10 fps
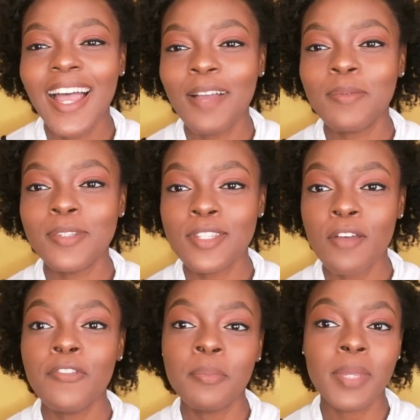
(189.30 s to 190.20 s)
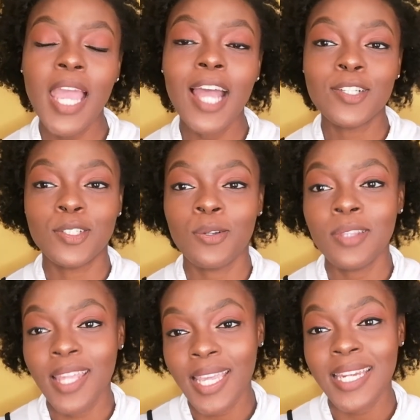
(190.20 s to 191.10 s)
um, so for me, I
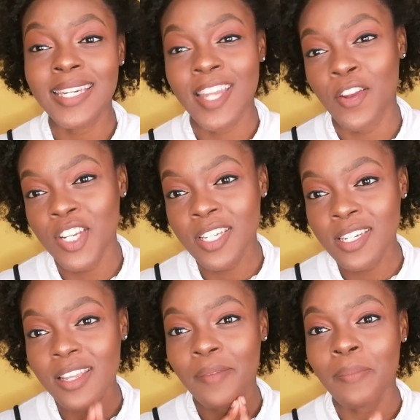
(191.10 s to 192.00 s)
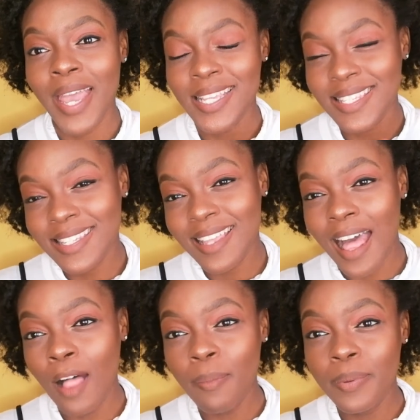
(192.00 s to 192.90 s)
don't think it nourished my
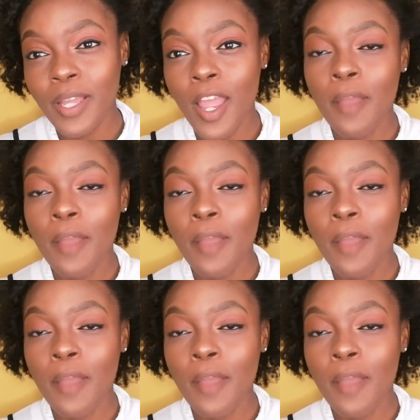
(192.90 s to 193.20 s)
scalp